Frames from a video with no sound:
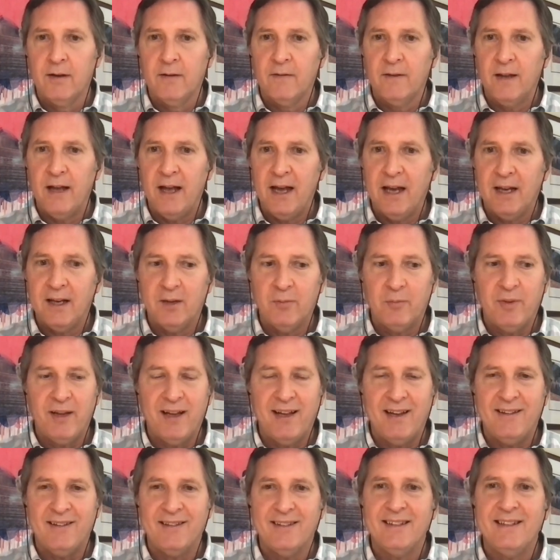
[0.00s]
they had to
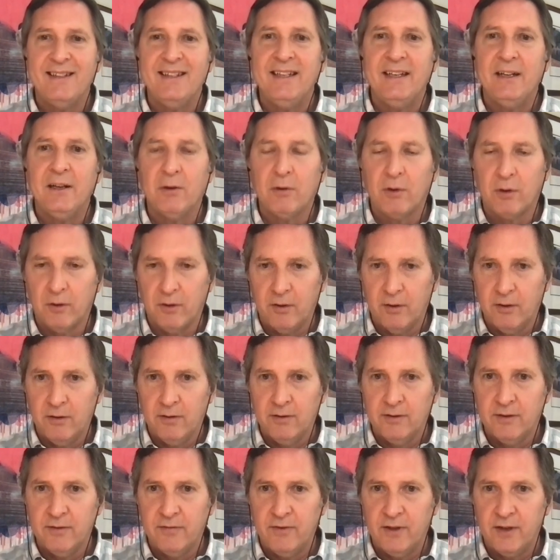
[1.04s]
pay the dealer
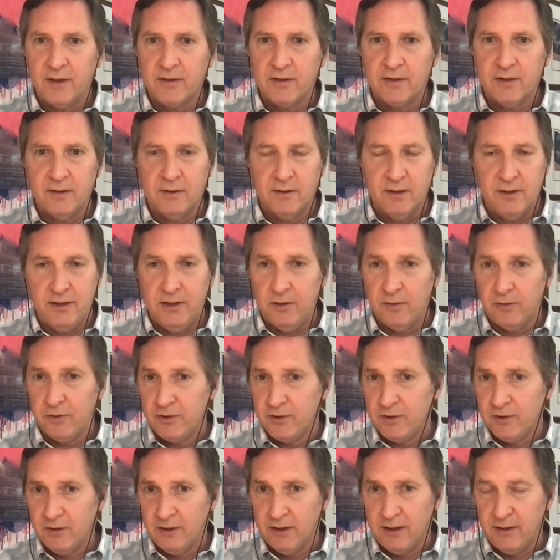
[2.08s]
to fix it. The dealer
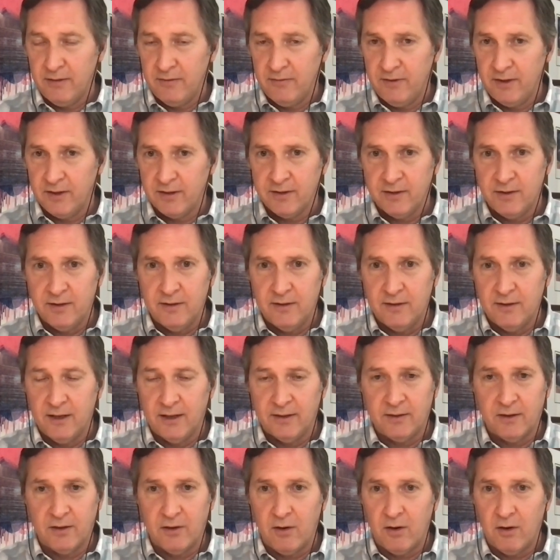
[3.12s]
still had to fix it,
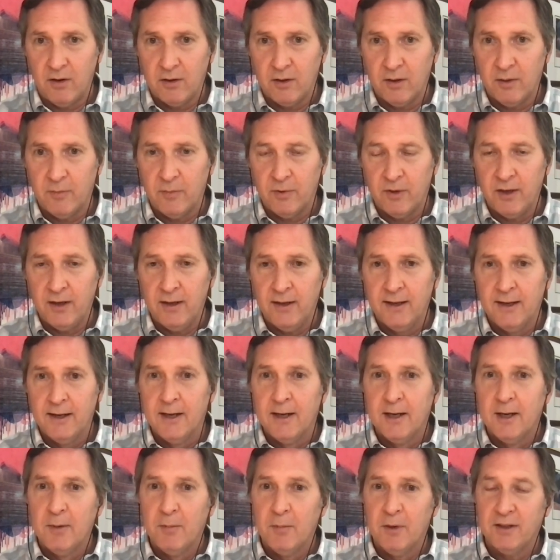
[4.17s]
not the car company.
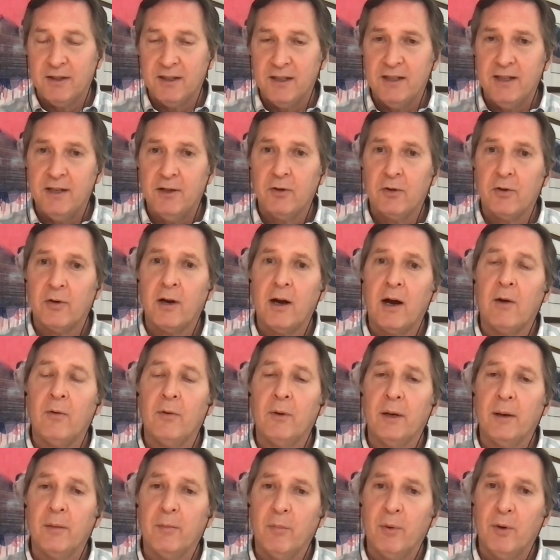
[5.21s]
But the dealer got
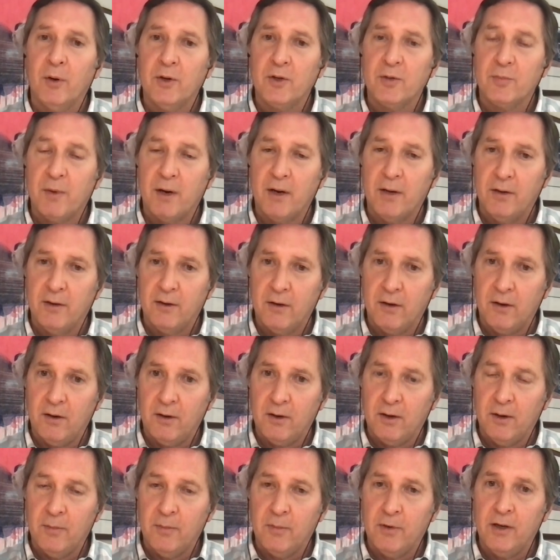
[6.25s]
reimbursed by the car
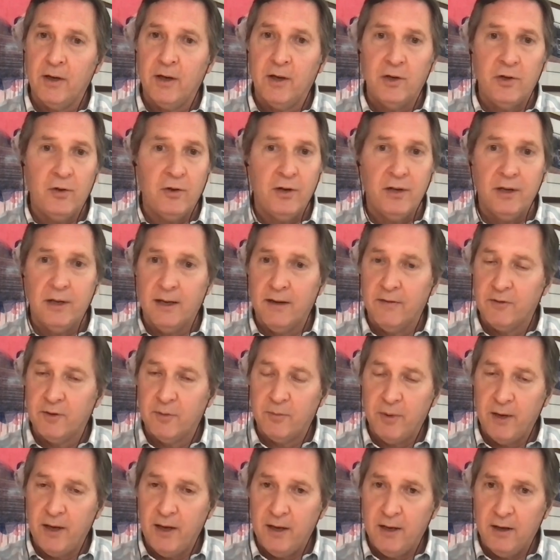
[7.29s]
company, and you didn't have to
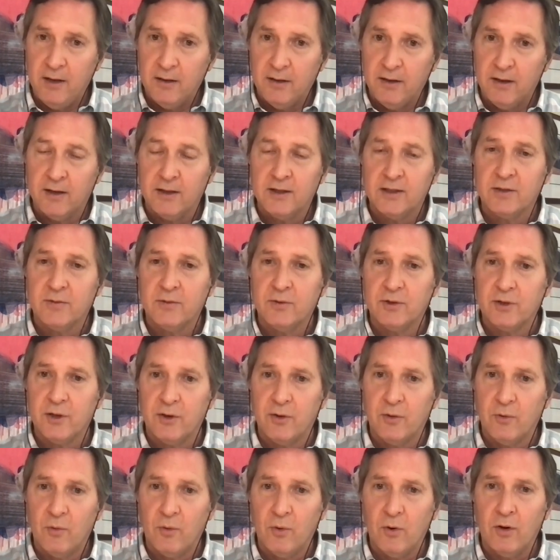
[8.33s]
pay anything because it was
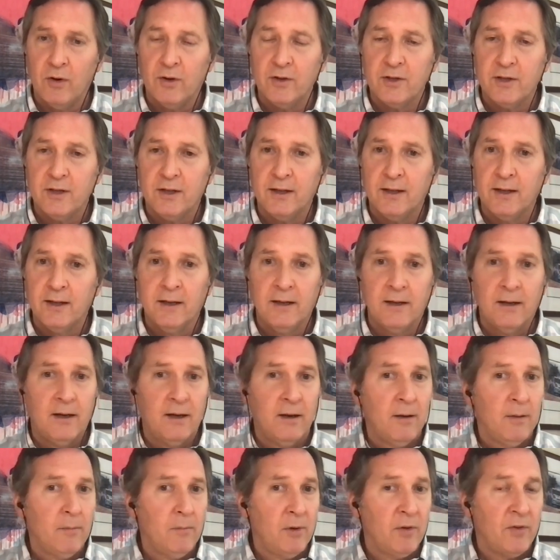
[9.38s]
under warranty.
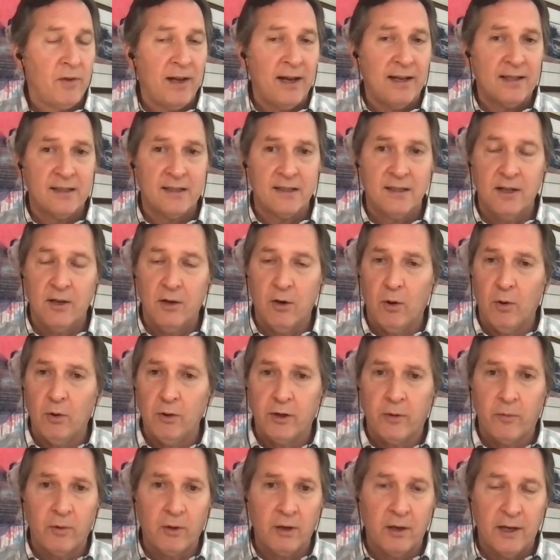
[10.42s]
But that's the
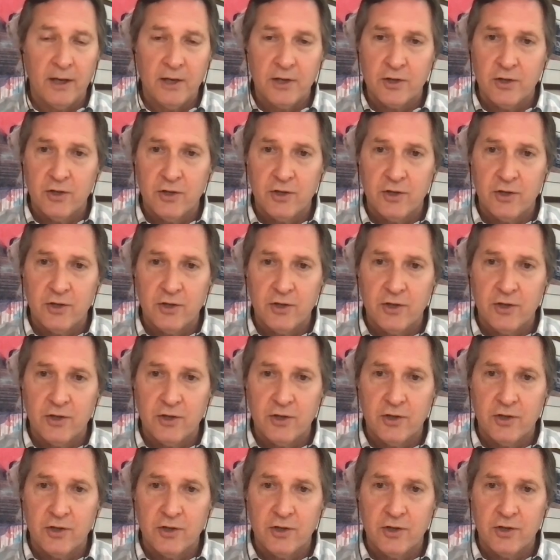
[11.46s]
only relationship
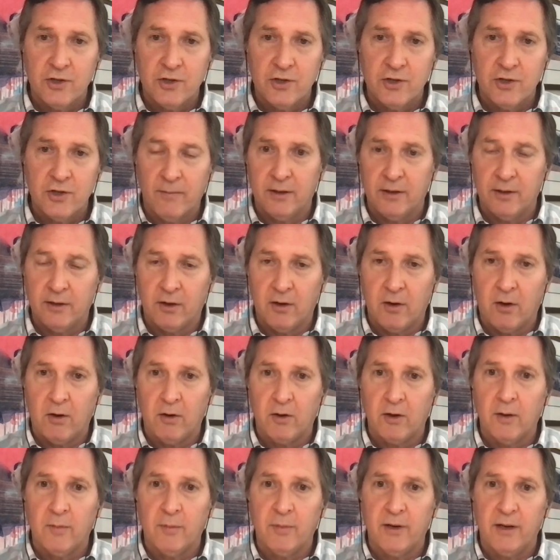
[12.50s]
fundamentally that the
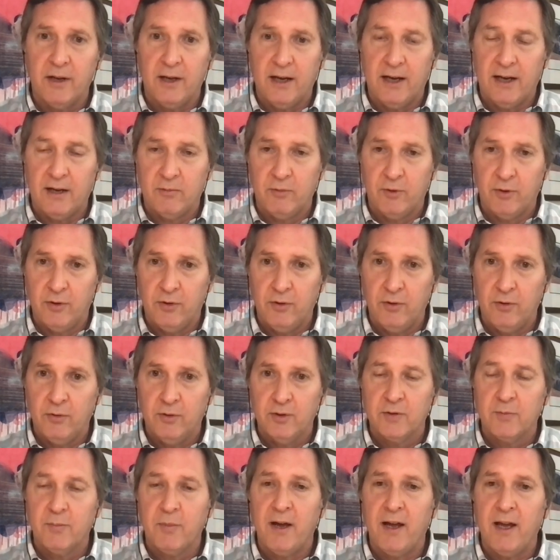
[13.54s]
car company had with you
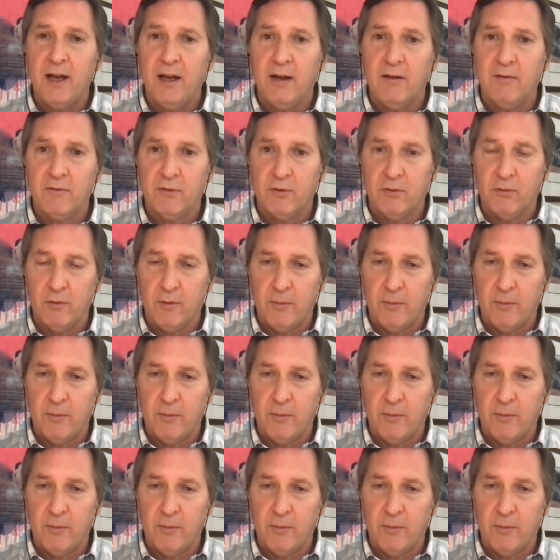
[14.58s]
was paying